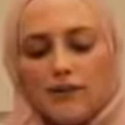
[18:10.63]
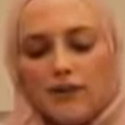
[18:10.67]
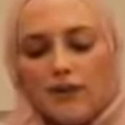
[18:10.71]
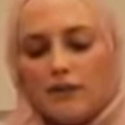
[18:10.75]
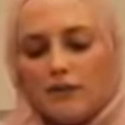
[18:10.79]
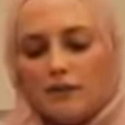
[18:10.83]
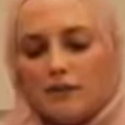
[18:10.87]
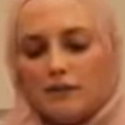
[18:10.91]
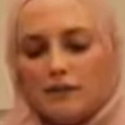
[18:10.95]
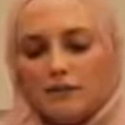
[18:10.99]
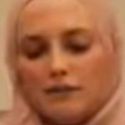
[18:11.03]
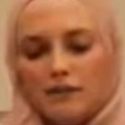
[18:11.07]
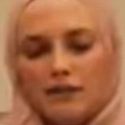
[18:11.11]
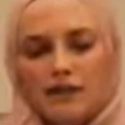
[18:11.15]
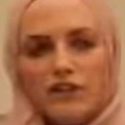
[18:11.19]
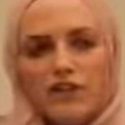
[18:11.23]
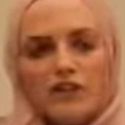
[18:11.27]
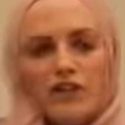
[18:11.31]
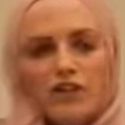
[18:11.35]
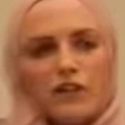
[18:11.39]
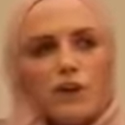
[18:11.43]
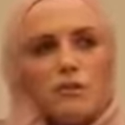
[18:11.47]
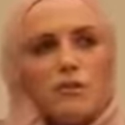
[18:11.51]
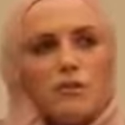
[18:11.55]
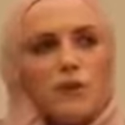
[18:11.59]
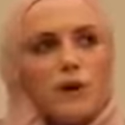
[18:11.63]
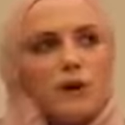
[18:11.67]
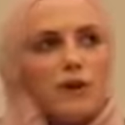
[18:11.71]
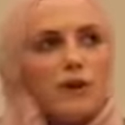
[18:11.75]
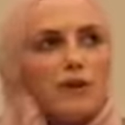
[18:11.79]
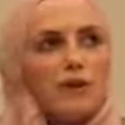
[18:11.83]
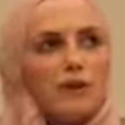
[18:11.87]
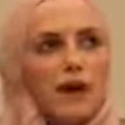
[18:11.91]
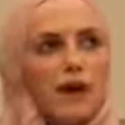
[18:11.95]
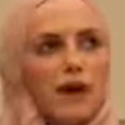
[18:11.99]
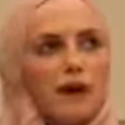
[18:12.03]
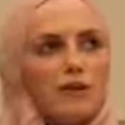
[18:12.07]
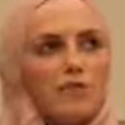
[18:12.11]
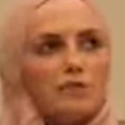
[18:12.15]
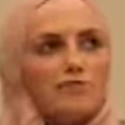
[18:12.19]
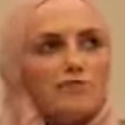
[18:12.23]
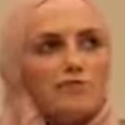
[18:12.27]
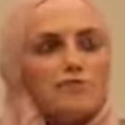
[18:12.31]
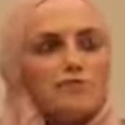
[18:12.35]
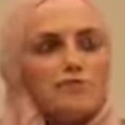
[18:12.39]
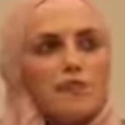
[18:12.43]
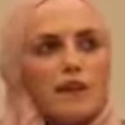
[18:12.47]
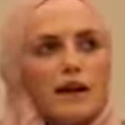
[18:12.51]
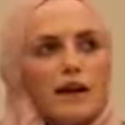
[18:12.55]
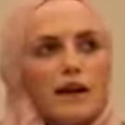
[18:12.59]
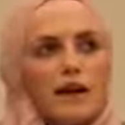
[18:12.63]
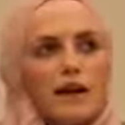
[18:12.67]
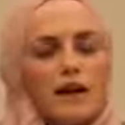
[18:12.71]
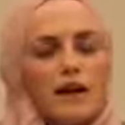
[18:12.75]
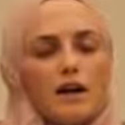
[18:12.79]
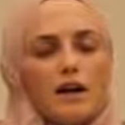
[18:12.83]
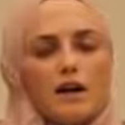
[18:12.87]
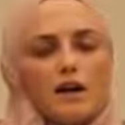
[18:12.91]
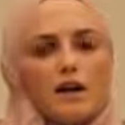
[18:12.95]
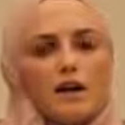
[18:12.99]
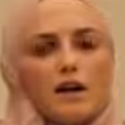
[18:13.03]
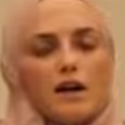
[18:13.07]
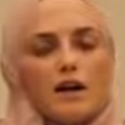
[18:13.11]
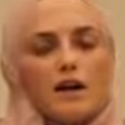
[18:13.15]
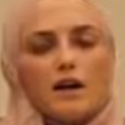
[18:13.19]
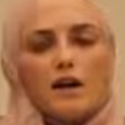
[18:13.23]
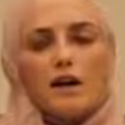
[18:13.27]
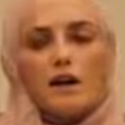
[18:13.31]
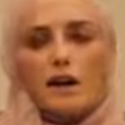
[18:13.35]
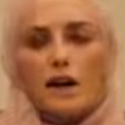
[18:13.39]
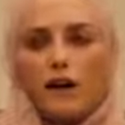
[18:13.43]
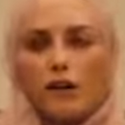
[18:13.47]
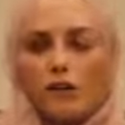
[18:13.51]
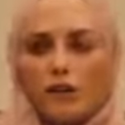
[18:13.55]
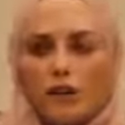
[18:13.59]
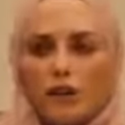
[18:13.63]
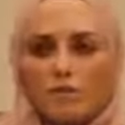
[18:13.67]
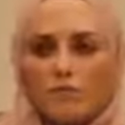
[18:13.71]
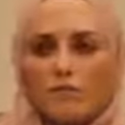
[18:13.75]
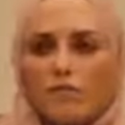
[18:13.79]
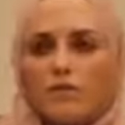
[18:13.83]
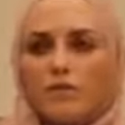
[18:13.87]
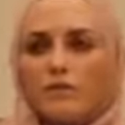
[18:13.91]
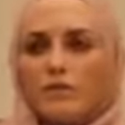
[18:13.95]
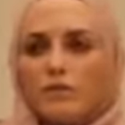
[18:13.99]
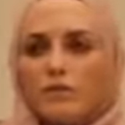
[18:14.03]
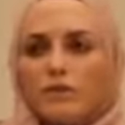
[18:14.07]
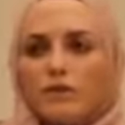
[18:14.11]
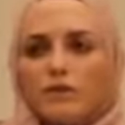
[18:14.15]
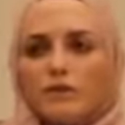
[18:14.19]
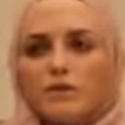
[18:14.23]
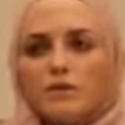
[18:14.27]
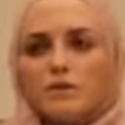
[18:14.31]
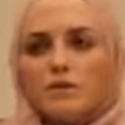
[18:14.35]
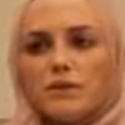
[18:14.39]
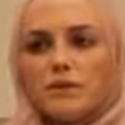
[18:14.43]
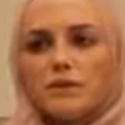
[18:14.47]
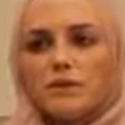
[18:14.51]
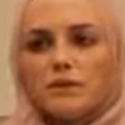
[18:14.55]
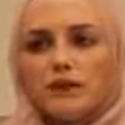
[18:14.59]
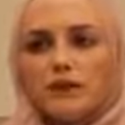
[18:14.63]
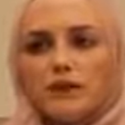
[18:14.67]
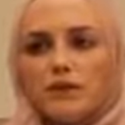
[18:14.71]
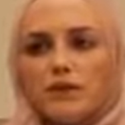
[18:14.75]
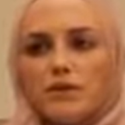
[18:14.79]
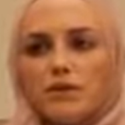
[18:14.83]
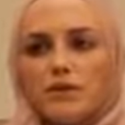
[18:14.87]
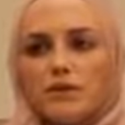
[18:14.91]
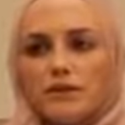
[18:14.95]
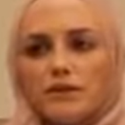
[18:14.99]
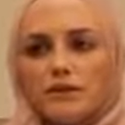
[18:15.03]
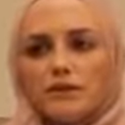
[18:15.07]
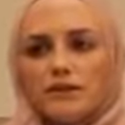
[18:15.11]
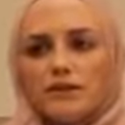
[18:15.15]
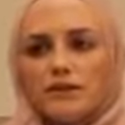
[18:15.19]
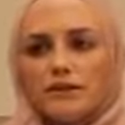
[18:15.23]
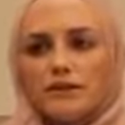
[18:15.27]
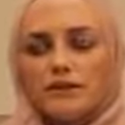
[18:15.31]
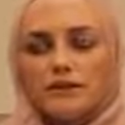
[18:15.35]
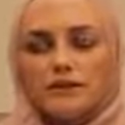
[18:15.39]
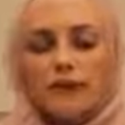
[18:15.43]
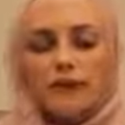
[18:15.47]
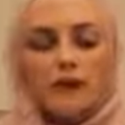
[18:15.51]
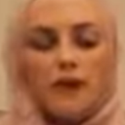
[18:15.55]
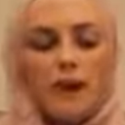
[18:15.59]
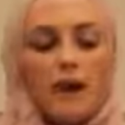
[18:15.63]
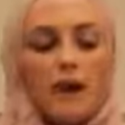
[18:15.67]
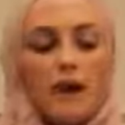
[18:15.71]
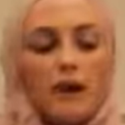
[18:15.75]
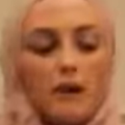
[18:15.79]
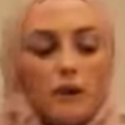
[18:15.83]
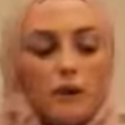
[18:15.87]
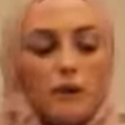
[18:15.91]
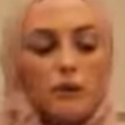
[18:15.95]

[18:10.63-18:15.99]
developed a friendship with a number of Muslims at my university